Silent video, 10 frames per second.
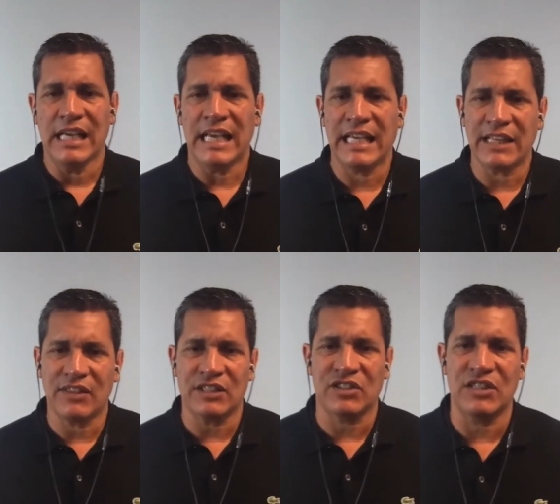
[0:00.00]
and get
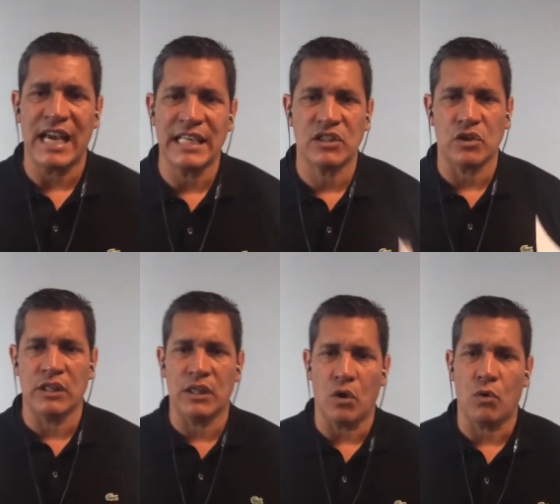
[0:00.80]
this nice
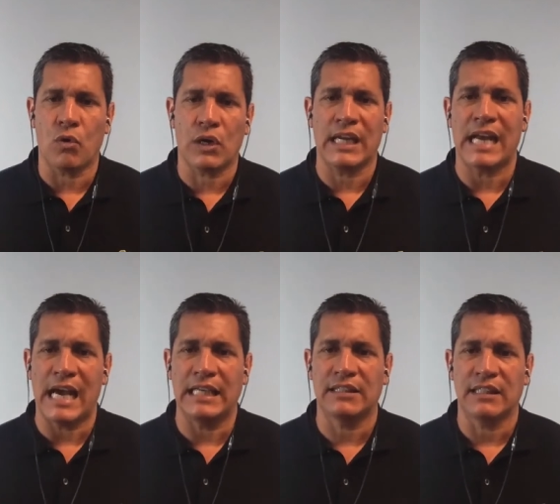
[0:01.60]
and
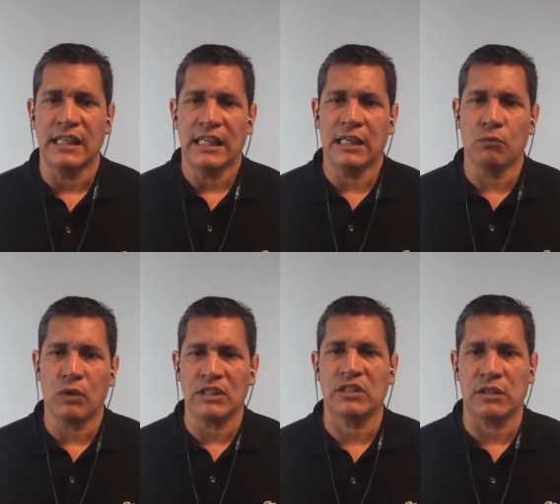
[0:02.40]
organized in
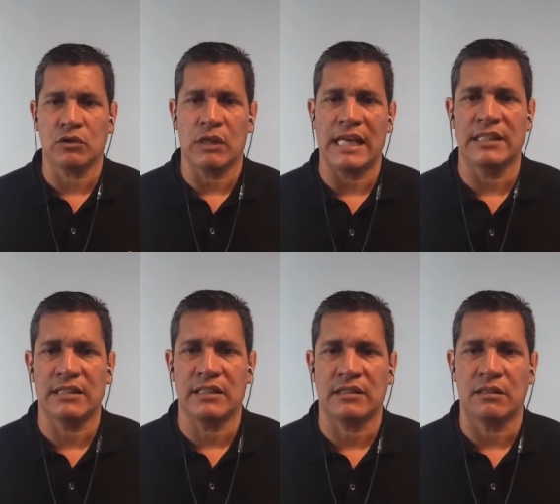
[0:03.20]
one centralized
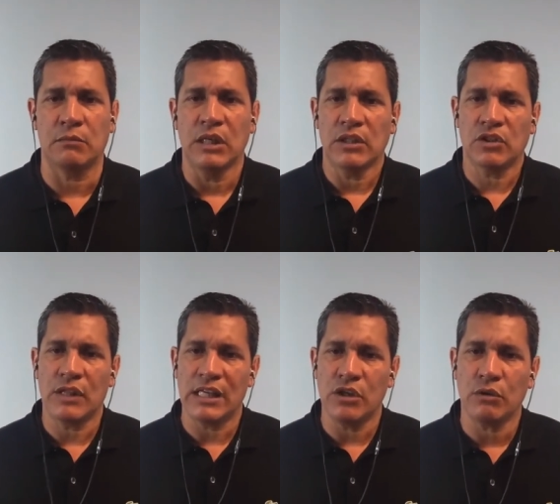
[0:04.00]
system, so
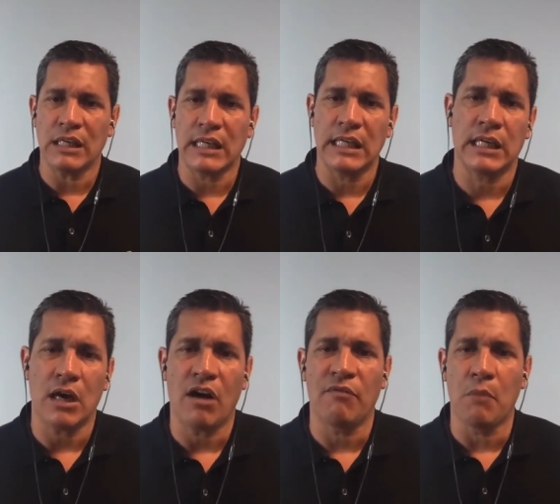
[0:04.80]
then you can kick
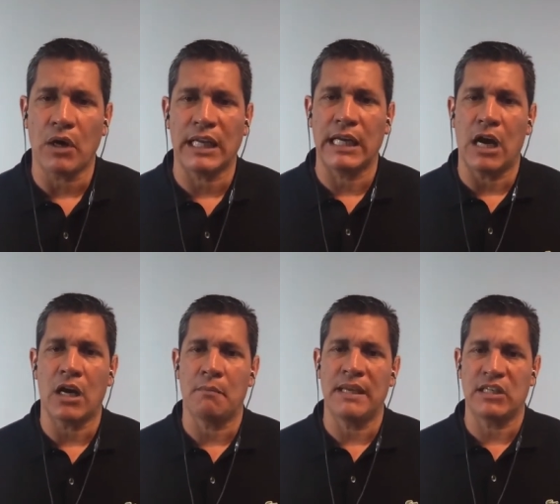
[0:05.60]
off marketing
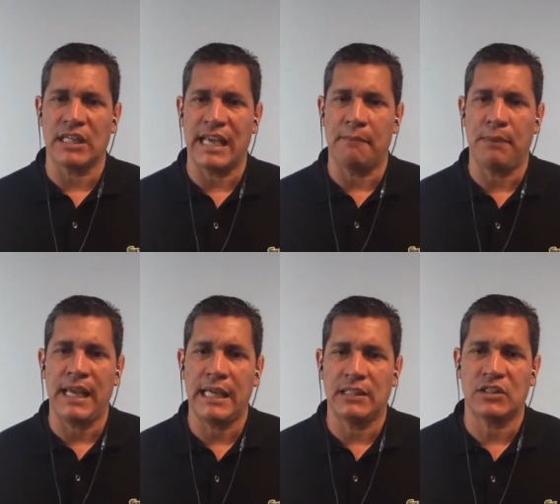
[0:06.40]
automation
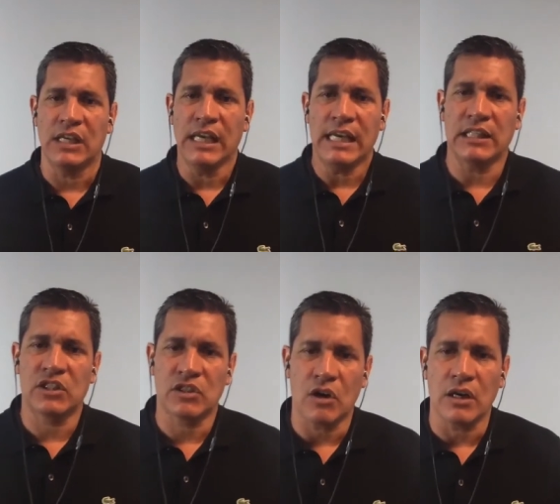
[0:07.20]
campaigns and
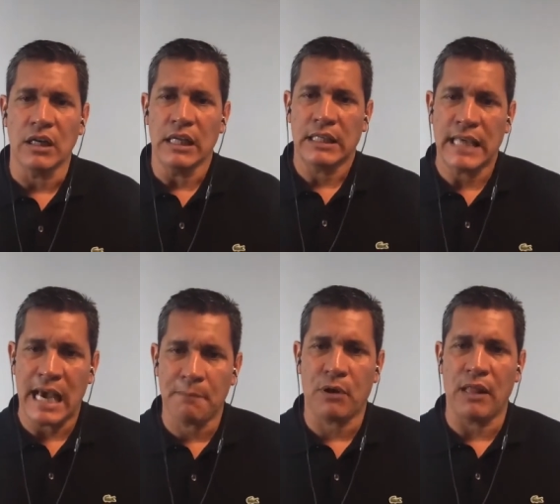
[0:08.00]
start
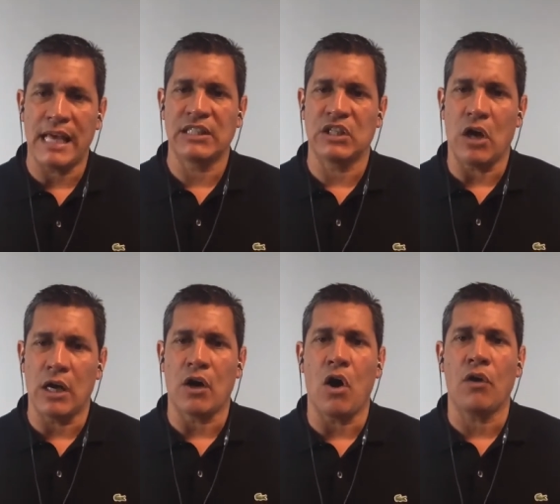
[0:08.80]
capitalizing
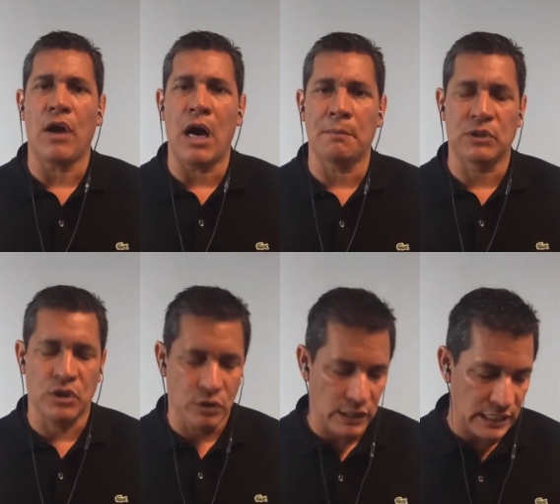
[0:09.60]
on all the
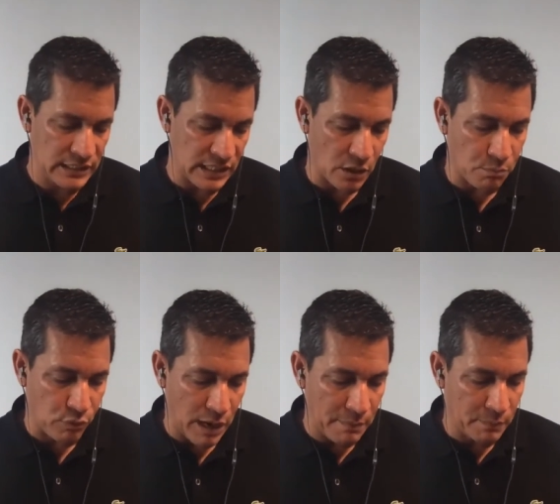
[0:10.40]
opportunities that are
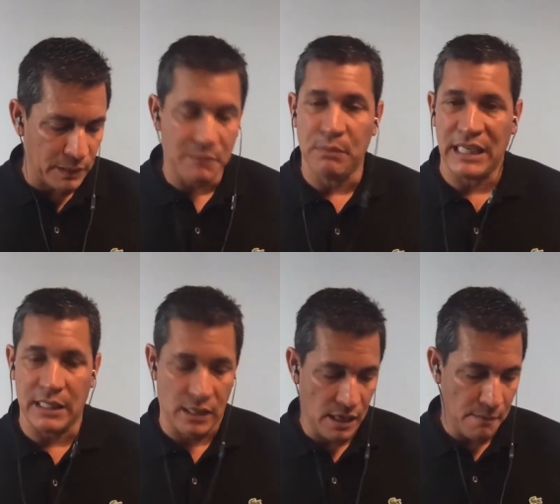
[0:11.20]
probably
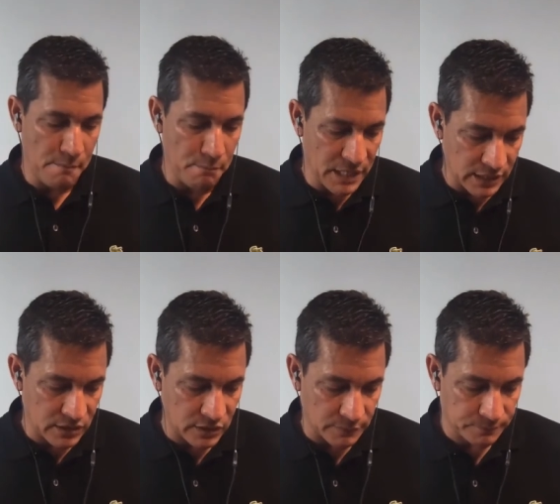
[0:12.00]
being
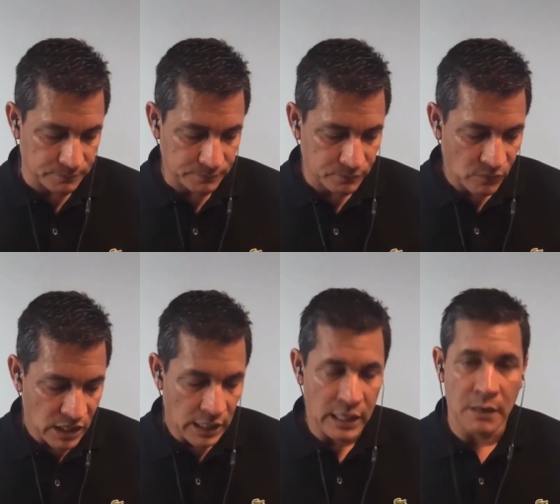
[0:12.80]
missed.
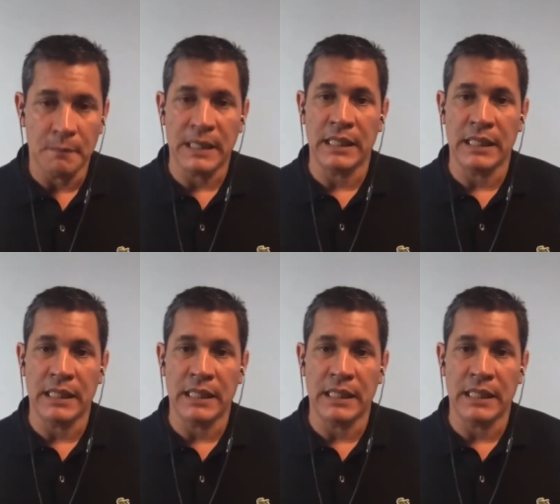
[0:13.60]
And